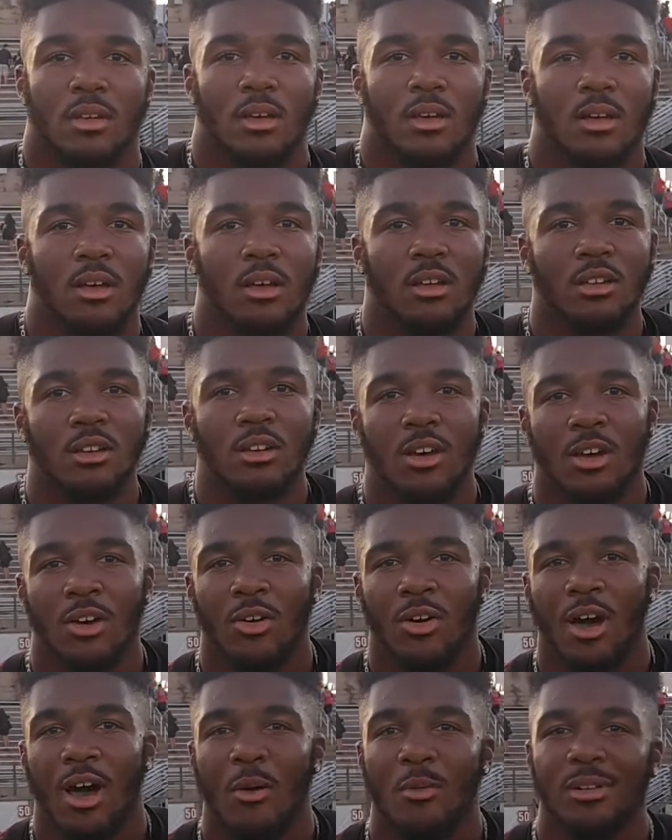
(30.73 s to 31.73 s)
Uh, you
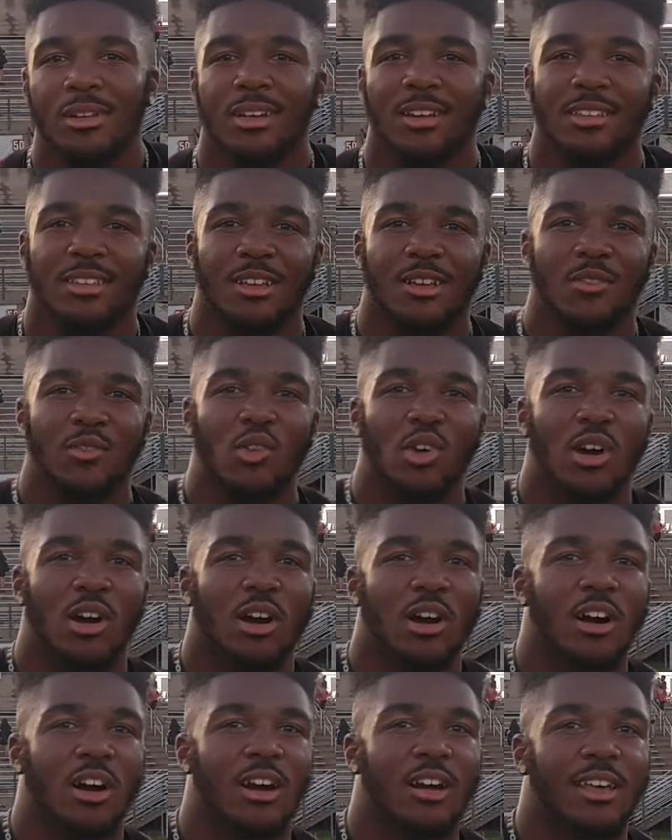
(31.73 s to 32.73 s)
know, I went out there for
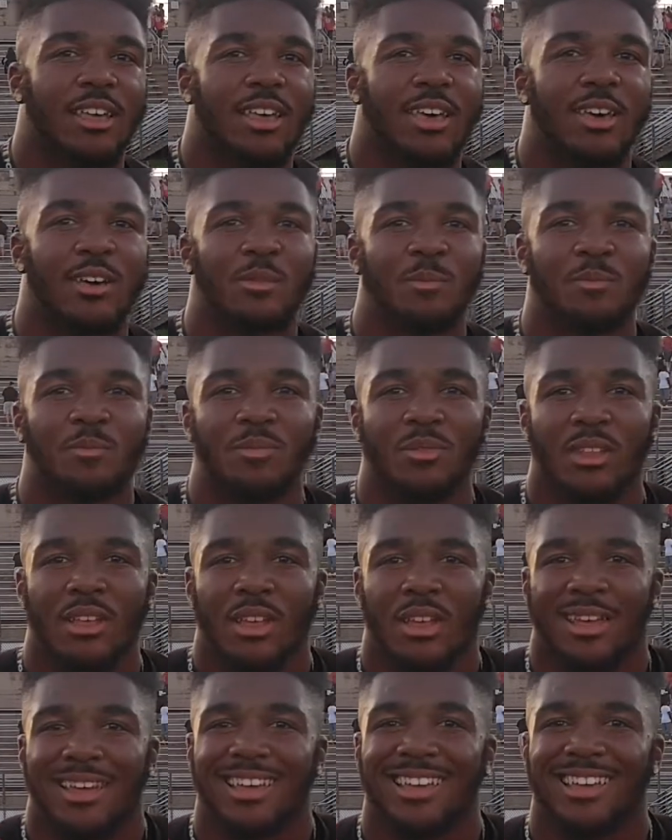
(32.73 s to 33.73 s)
uh, camp,
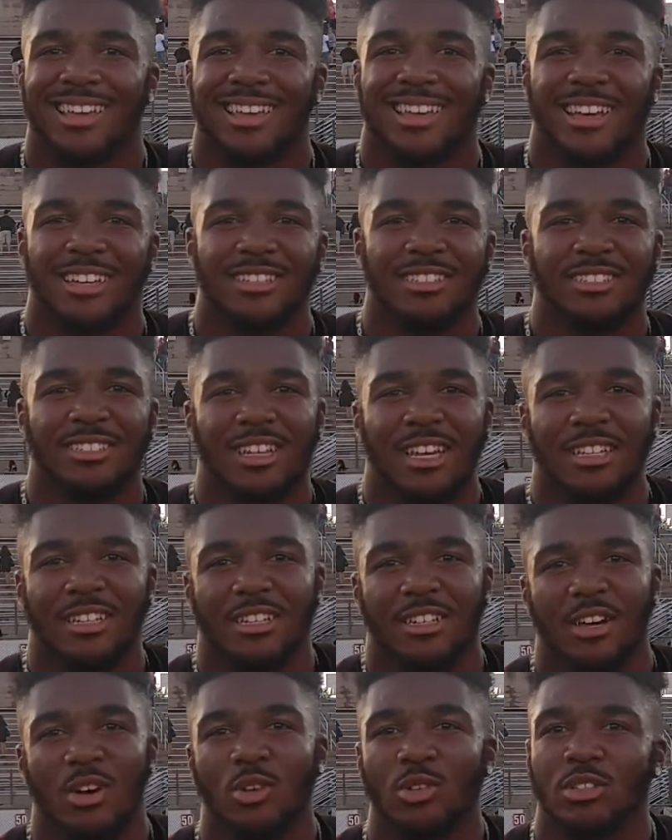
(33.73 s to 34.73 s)
and I just like
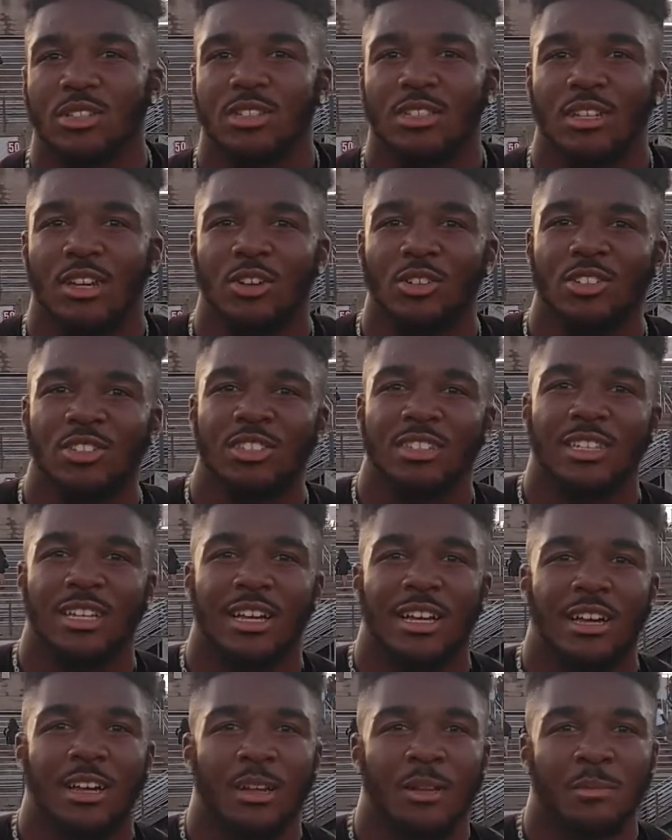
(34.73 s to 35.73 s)
the coaches. The coaches
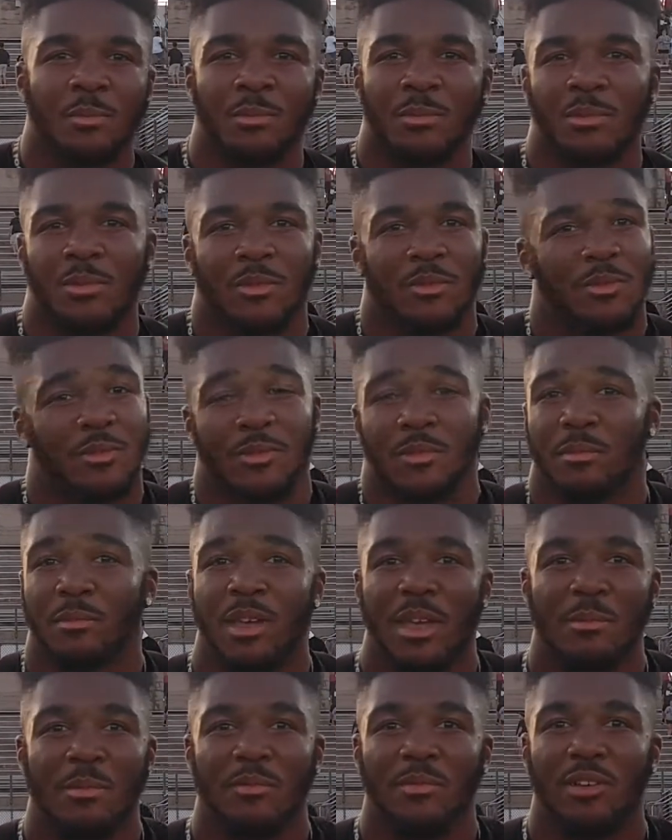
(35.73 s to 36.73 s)
um,
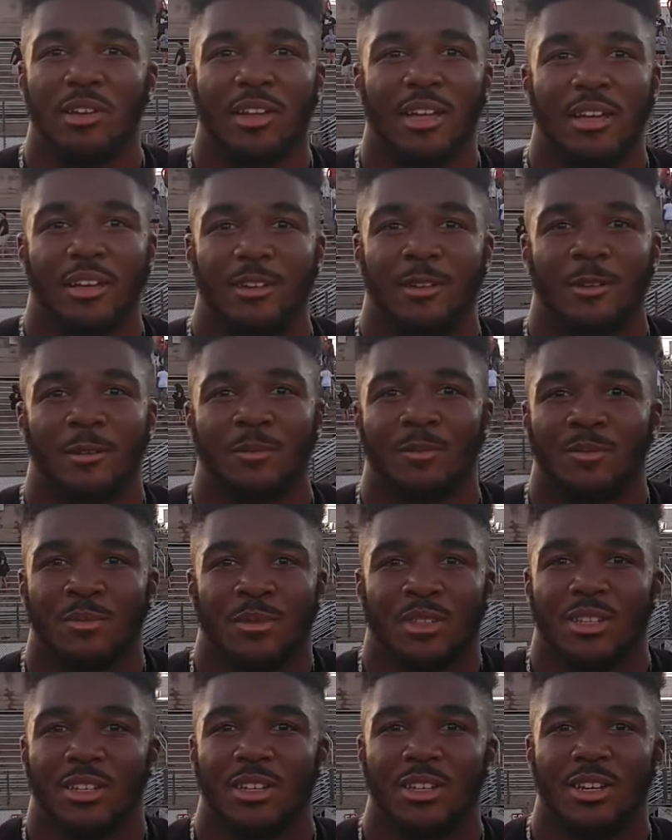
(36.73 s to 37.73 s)
made me feel like
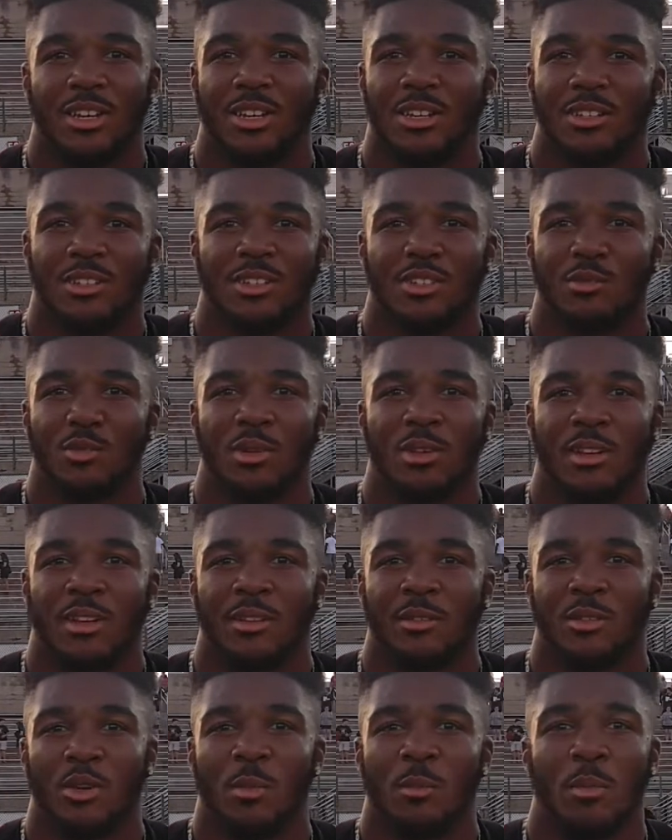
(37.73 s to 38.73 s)
a, you know, just one of
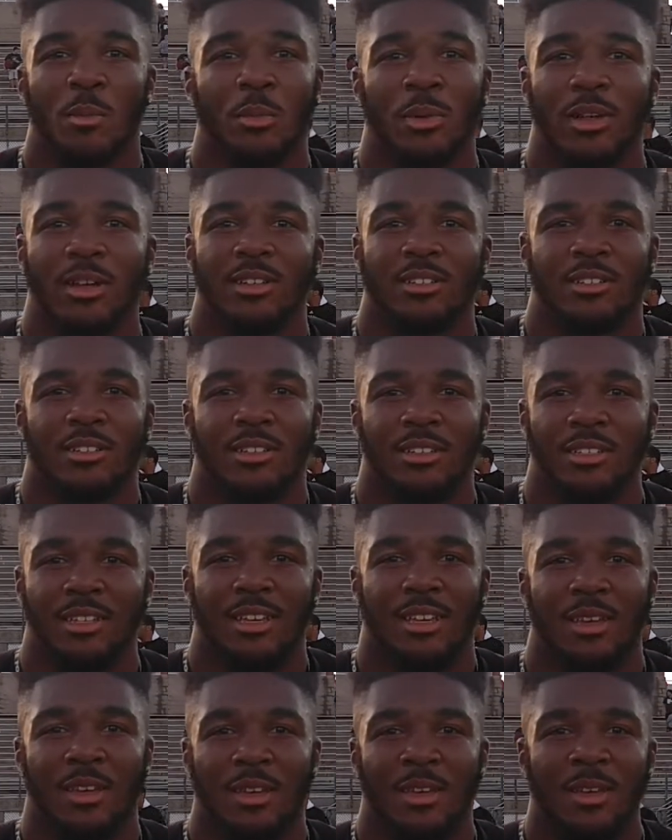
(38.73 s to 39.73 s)
the normal players on the
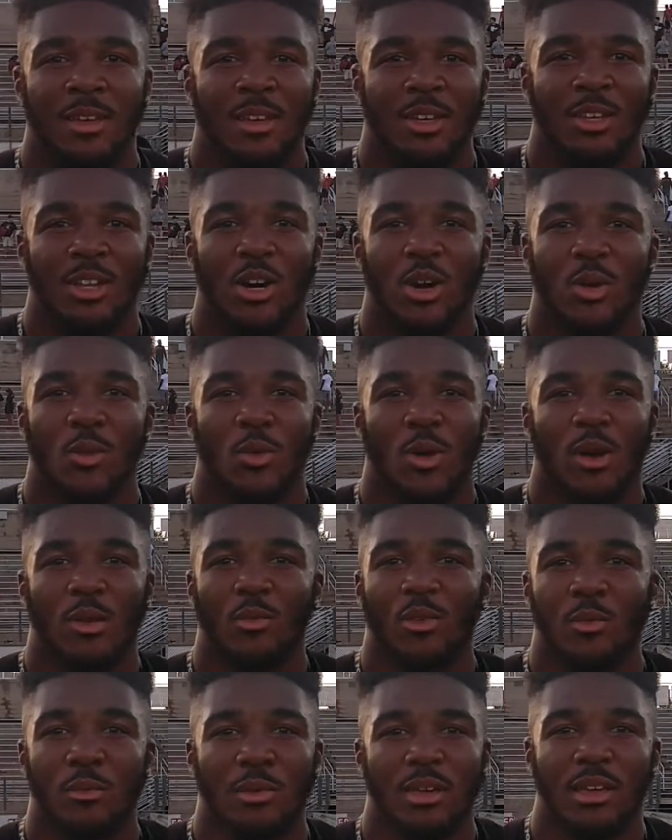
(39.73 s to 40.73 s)
team. You know, worked
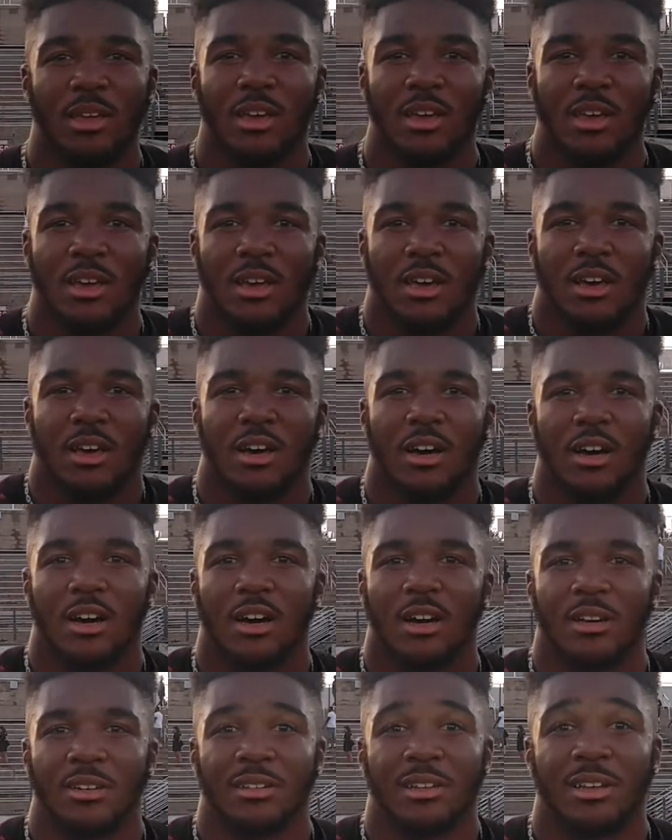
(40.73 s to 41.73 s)
with me.
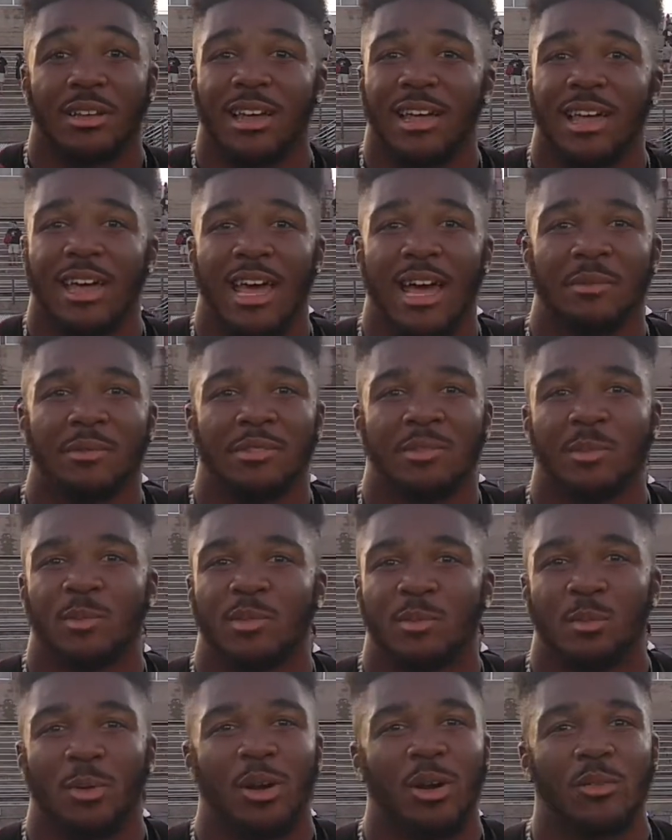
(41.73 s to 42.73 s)
Um, the atmosphere
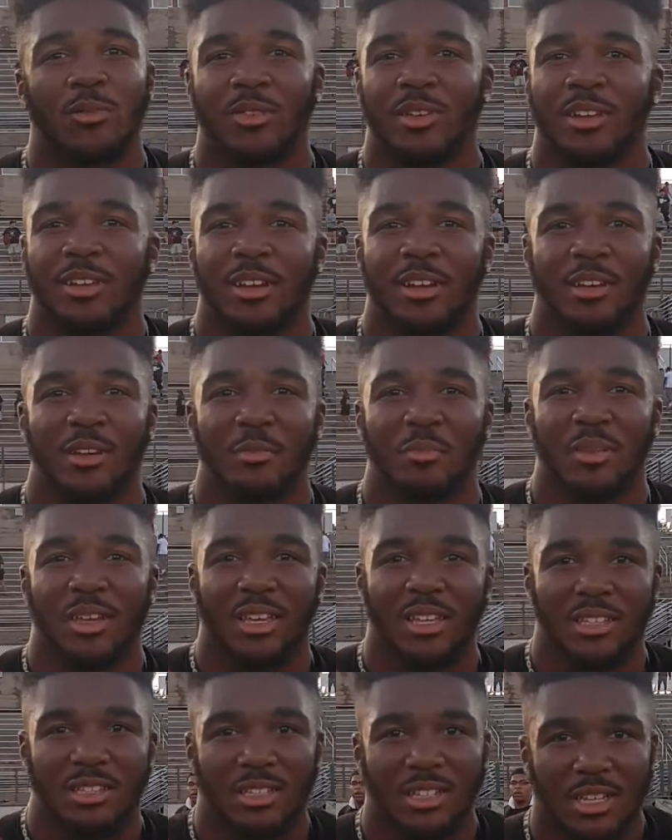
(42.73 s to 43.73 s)
was perfect near the
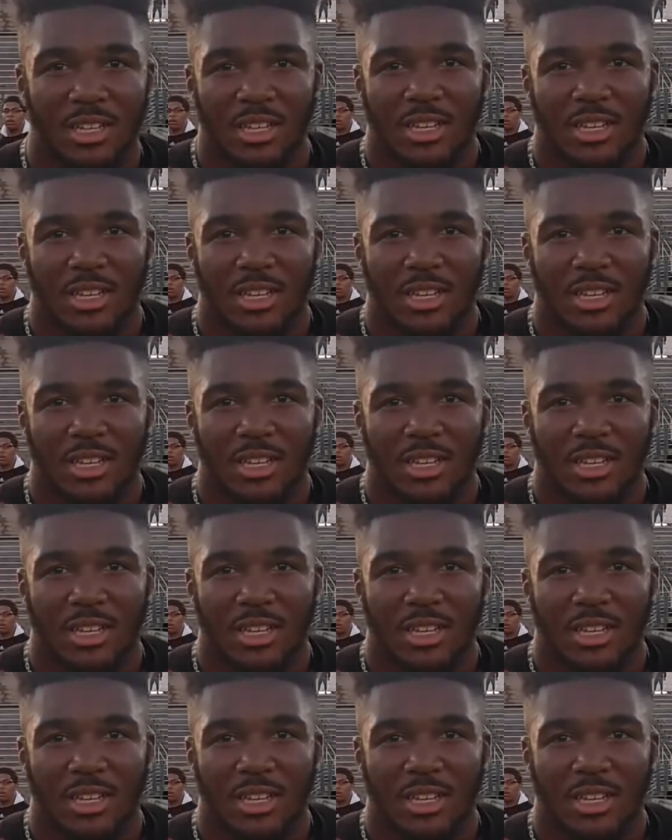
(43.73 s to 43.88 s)
beach.